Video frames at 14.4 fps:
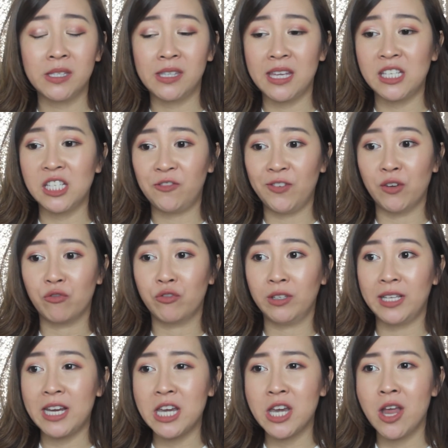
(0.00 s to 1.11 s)
They just felt
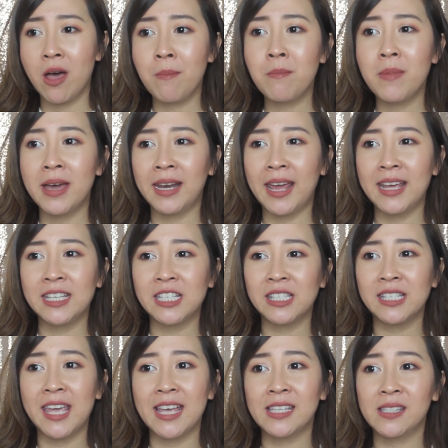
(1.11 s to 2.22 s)
really numb, and I just
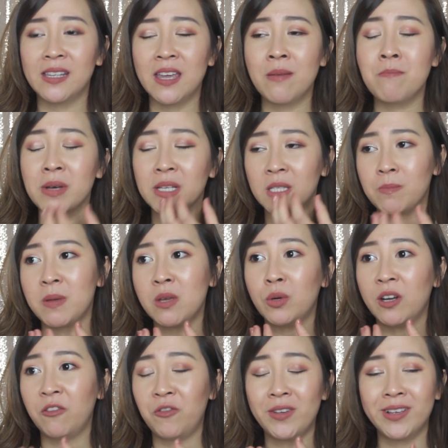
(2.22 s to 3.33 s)
guess it must be
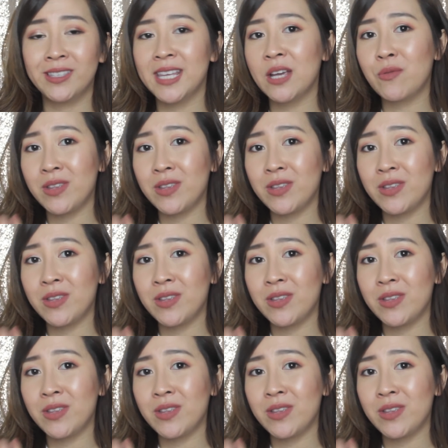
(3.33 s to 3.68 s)
what it feels like